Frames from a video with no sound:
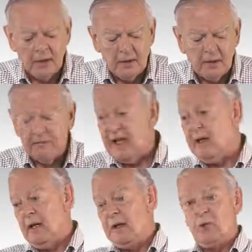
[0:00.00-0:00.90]
And
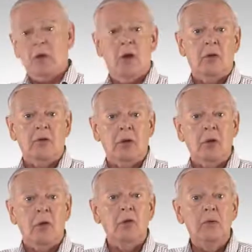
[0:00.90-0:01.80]
as we all
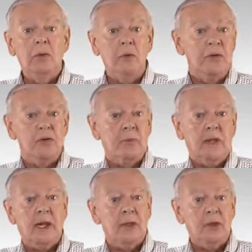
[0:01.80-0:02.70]
know, humans
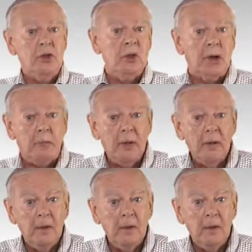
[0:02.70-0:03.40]
began in Europe